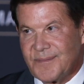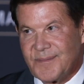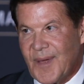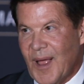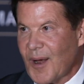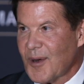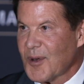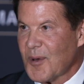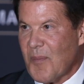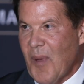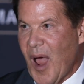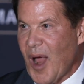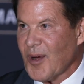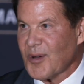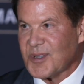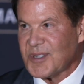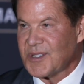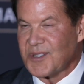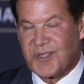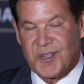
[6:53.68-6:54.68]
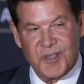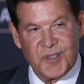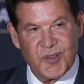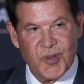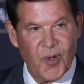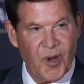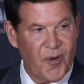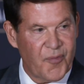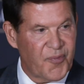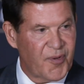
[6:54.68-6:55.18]
our democracy is just a
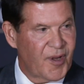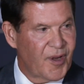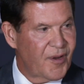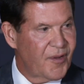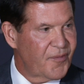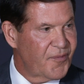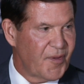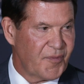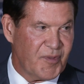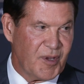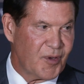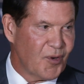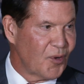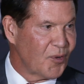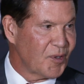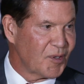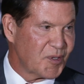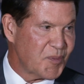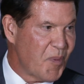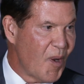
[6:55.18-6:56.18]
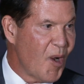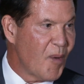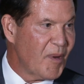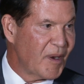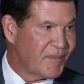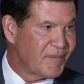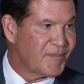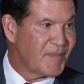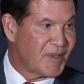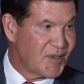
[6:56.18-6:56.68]
250-year-old
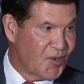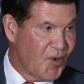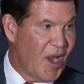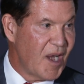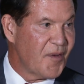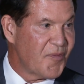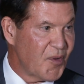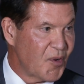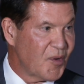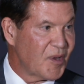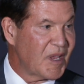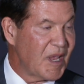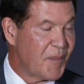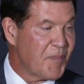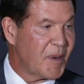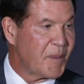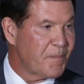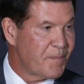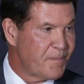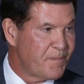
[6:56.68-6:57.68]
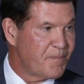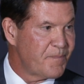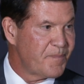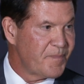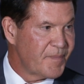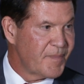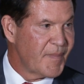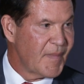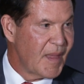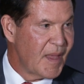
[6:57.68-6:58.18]
experiment. It's great if you can keep it.
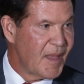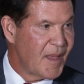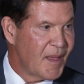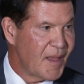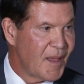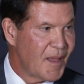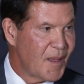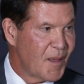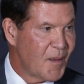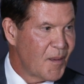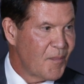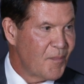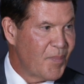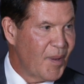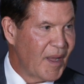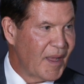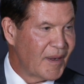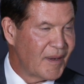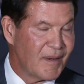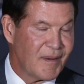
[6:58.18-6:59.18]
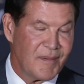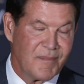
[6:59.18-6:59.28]
But